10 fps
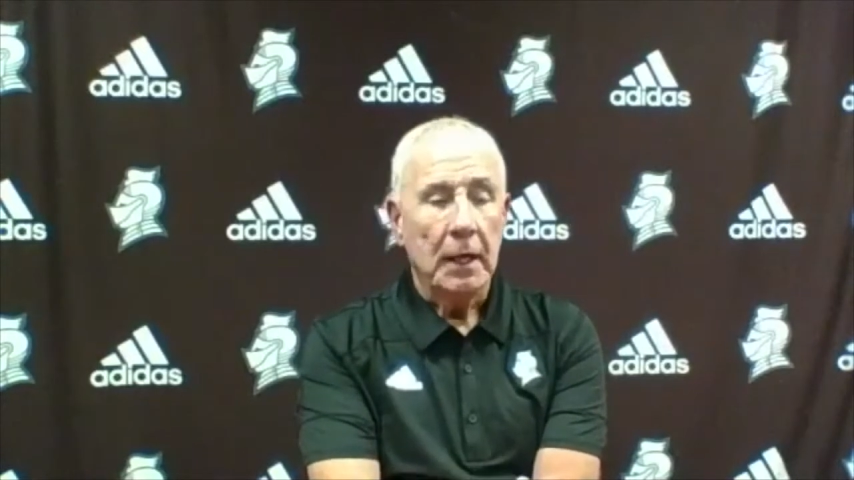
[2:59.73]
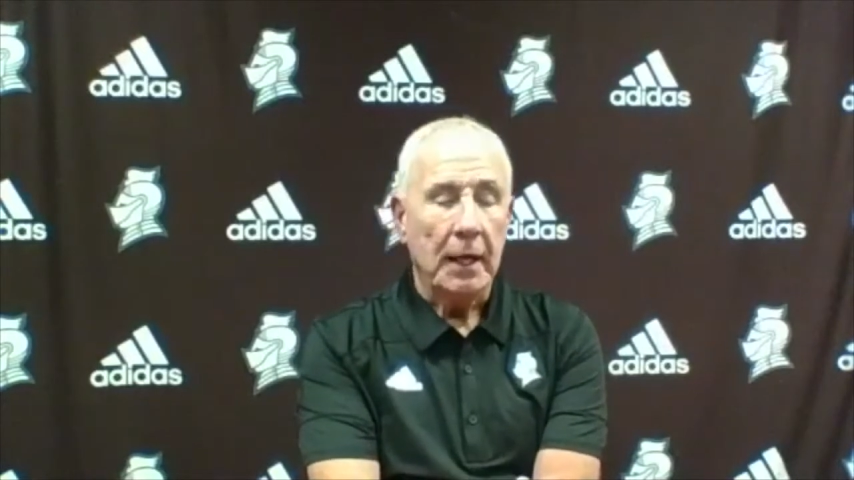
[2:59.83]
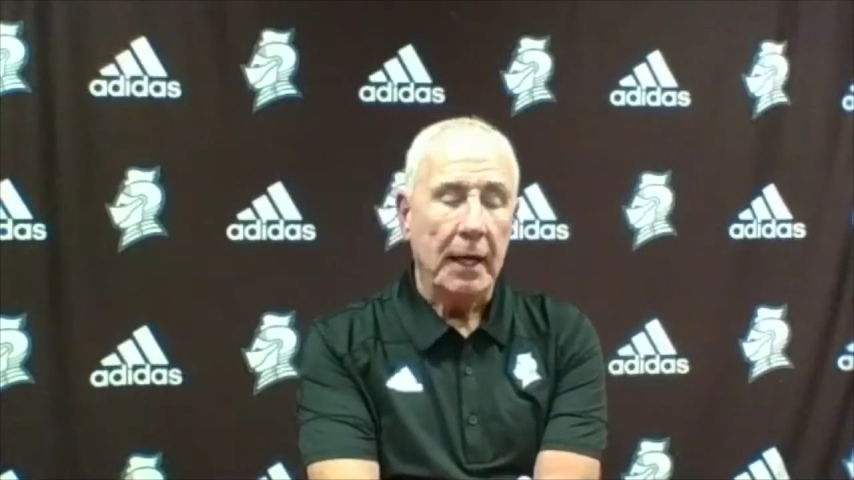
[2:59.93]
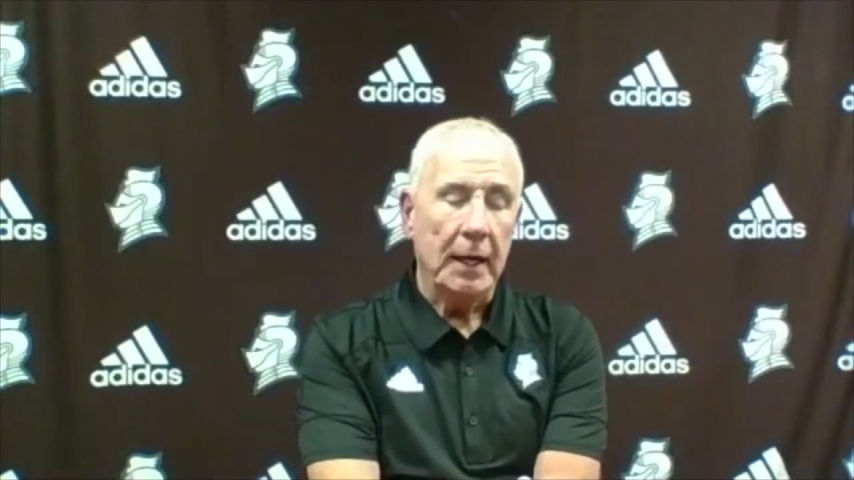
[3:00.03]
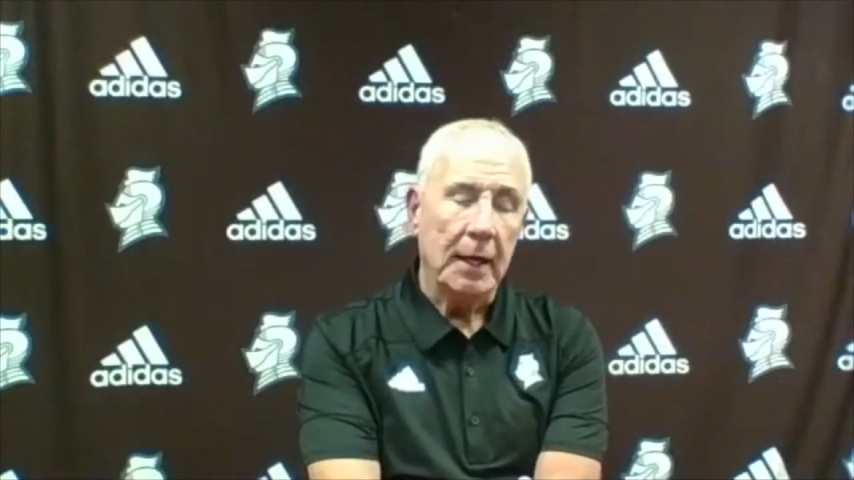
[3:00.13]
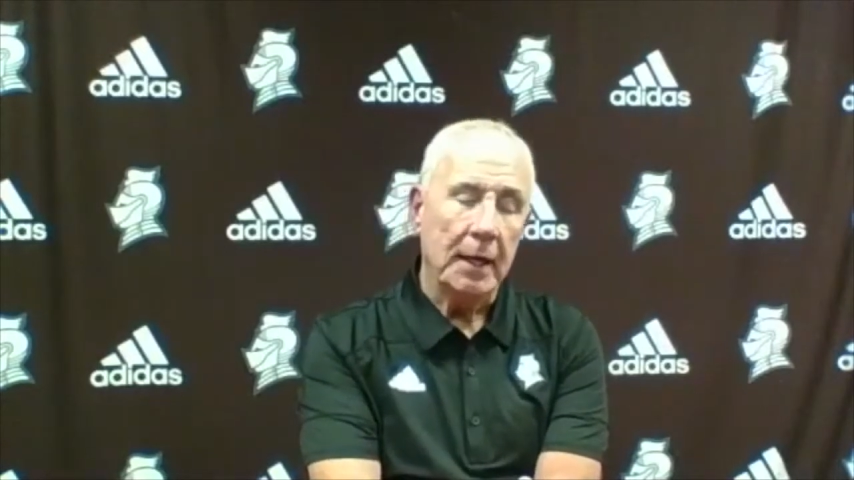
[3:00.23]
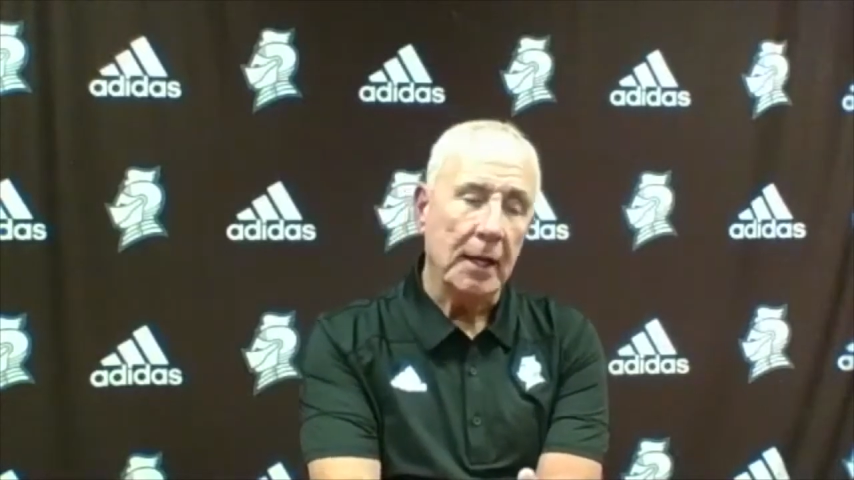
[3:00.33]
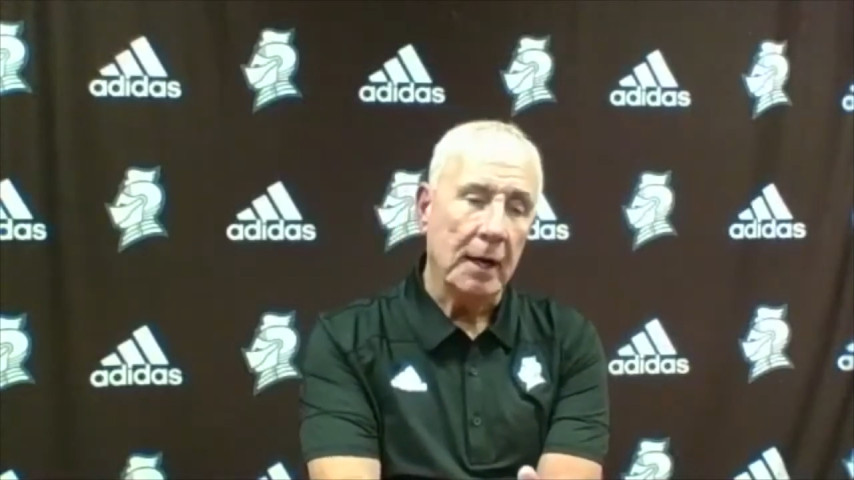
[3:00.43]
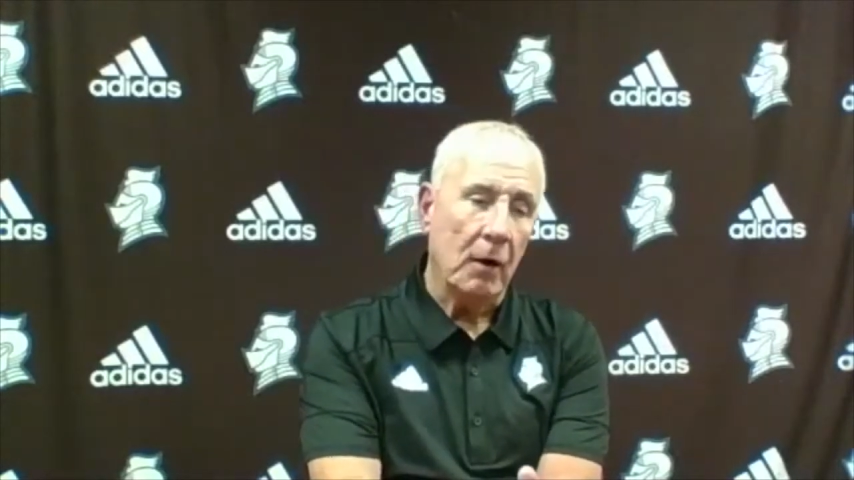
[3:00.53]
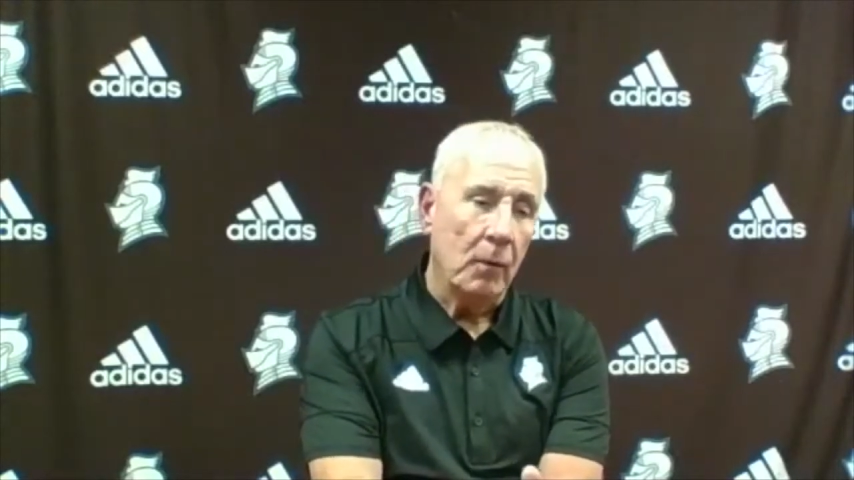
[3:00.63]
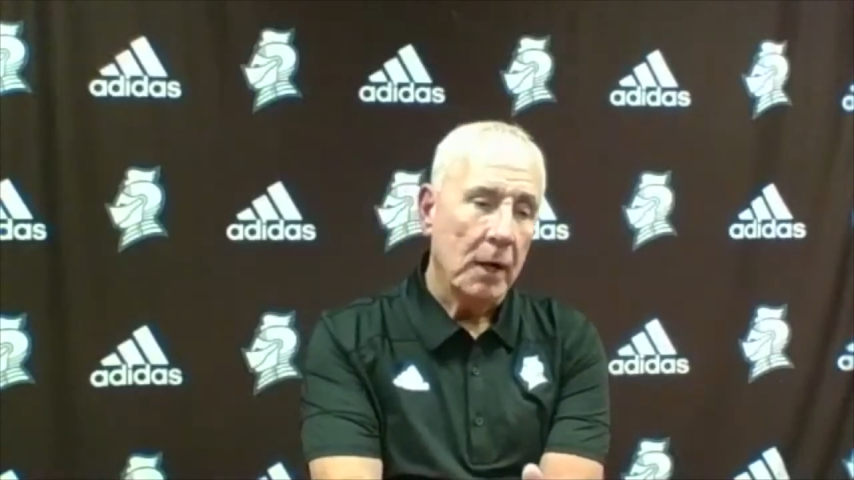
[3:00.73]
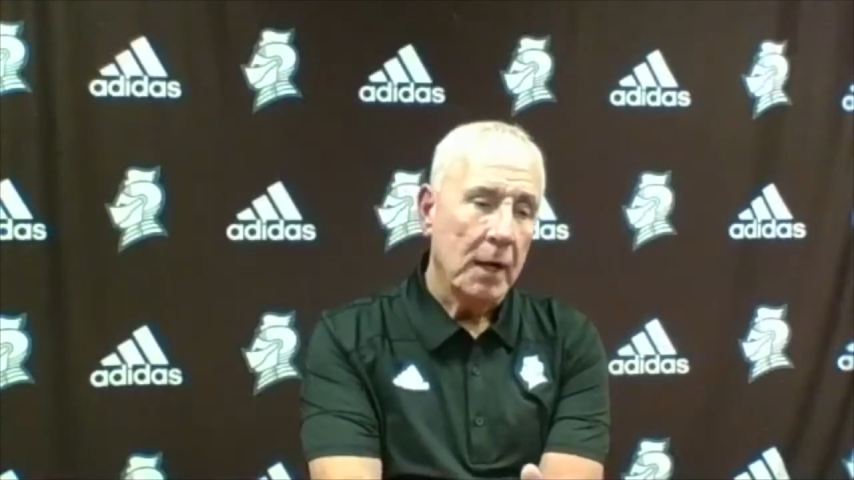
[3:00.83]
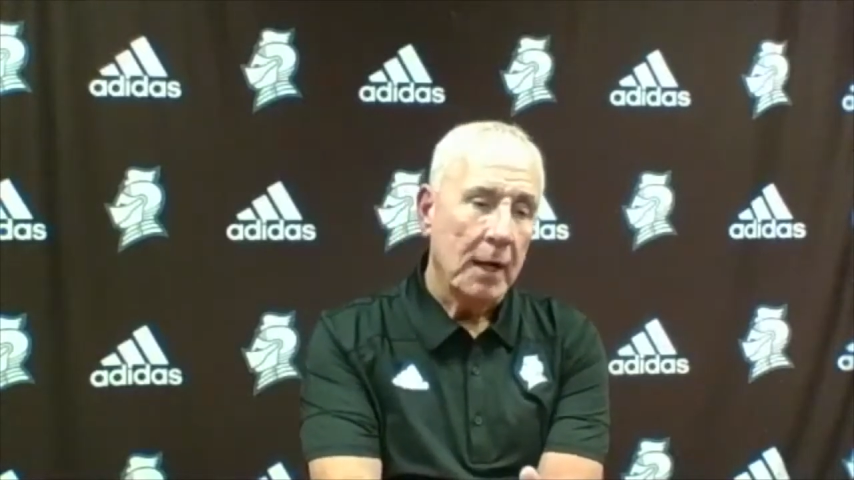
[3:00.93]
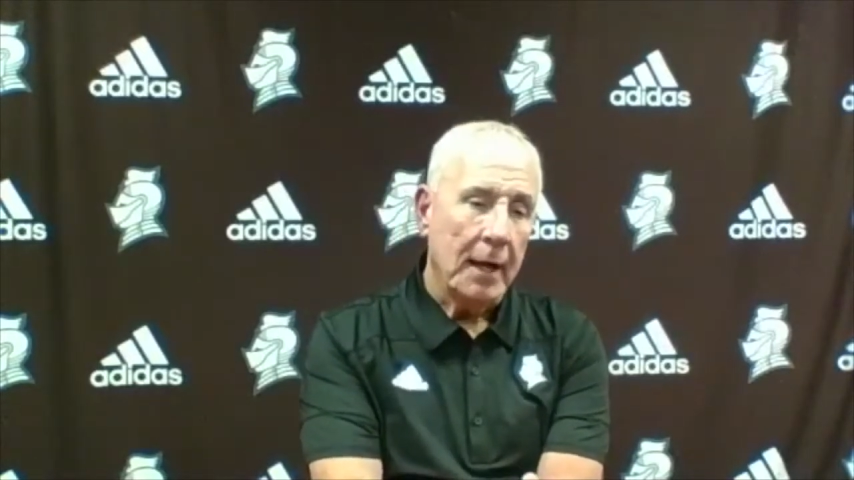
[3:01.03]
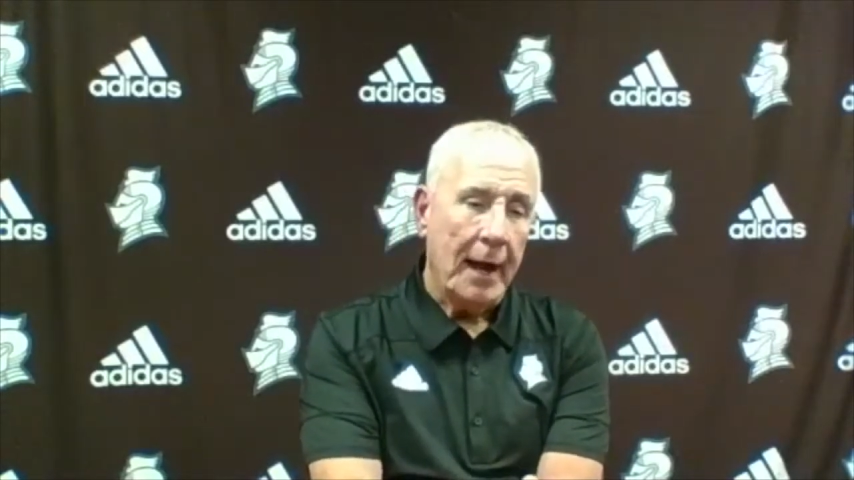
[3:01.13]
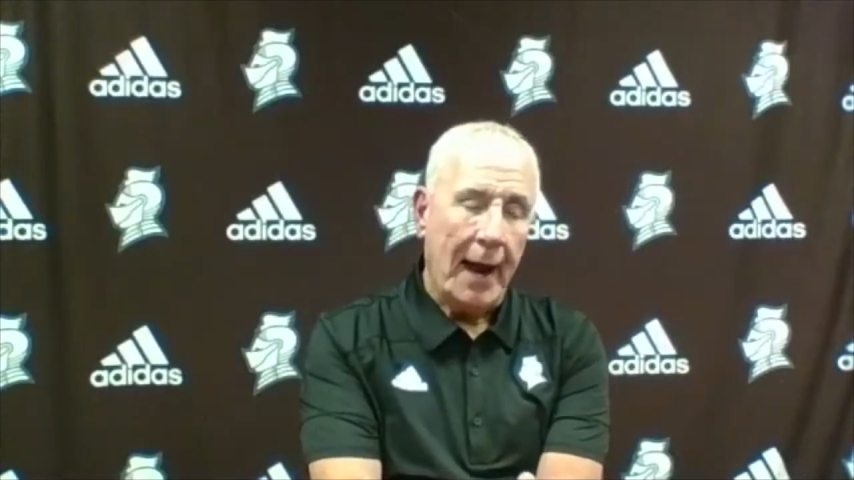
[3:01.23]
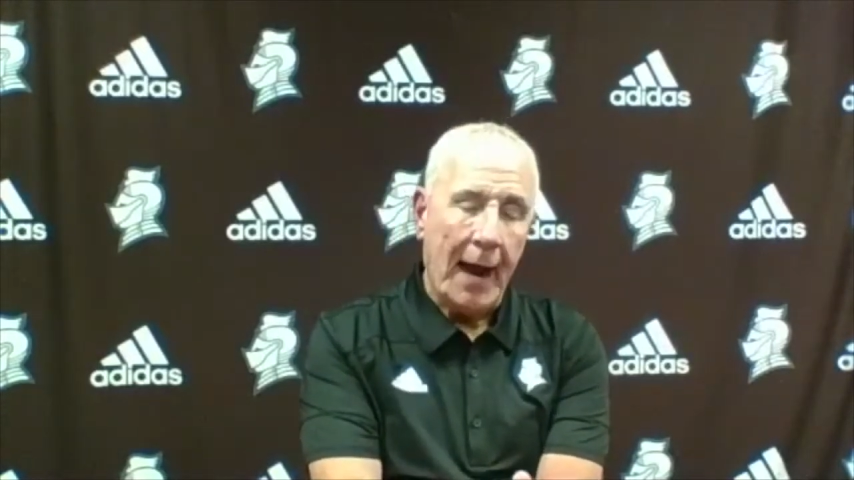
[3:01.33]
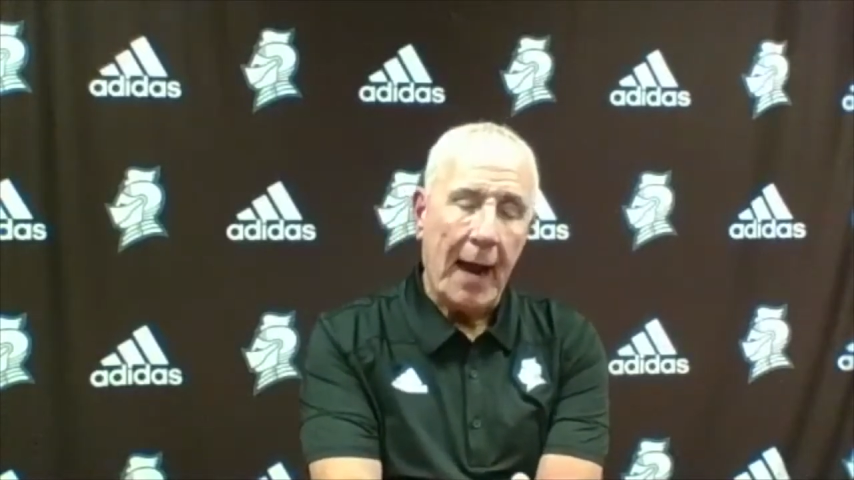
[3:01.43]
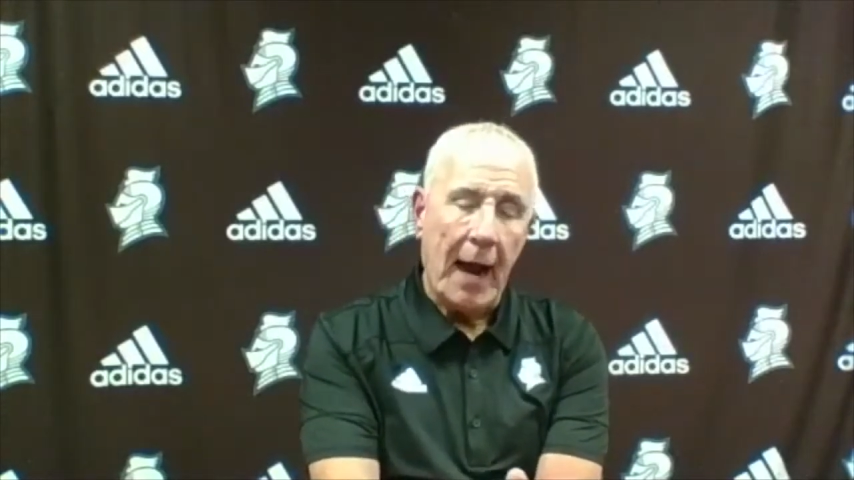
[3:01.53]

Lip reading: And, you know, I